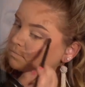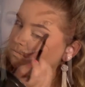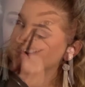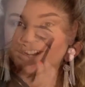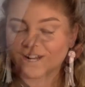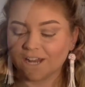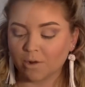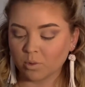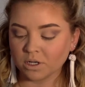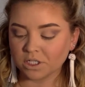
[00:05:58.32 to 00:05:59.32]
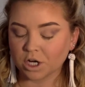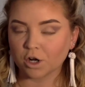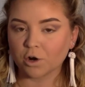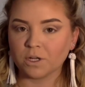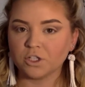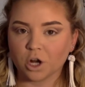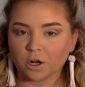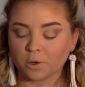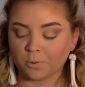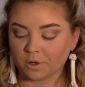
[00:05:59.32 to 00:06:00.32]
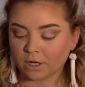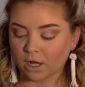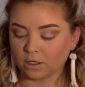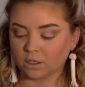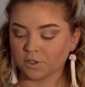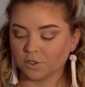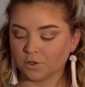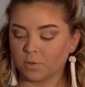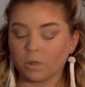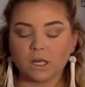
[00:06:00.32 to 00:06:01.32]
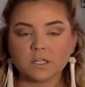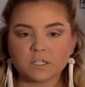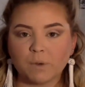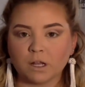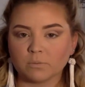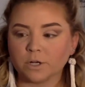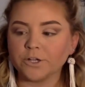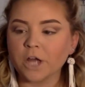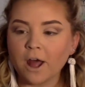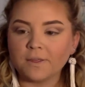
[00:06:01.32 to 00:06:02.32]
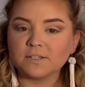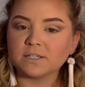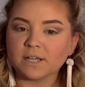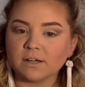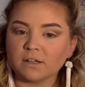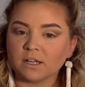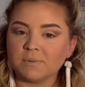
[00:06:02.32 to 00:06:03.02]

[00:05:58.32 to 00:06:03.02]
Alrighty, now we're going to start going darker with our colors, so you want to get a smaller brush. This is kind of like